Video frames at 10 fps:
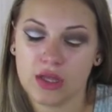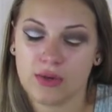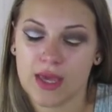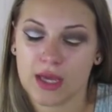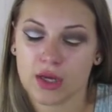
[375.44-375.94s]
you
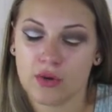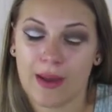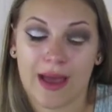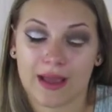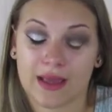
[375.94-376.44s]
can't go
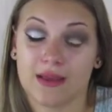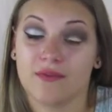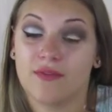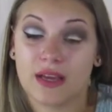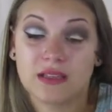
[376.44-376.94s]
back
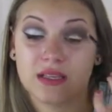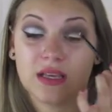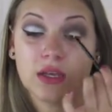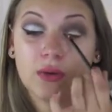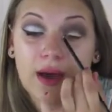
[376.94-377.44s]
and fix
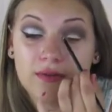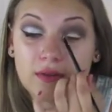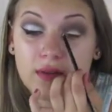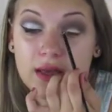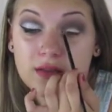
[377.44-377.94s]
it. You have
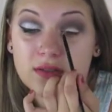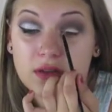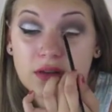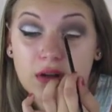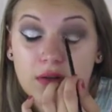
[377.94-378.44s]
to like
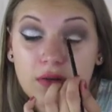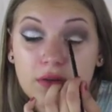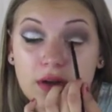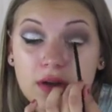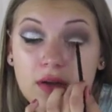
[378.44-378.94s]
start all
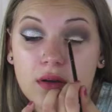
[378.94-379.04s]
over.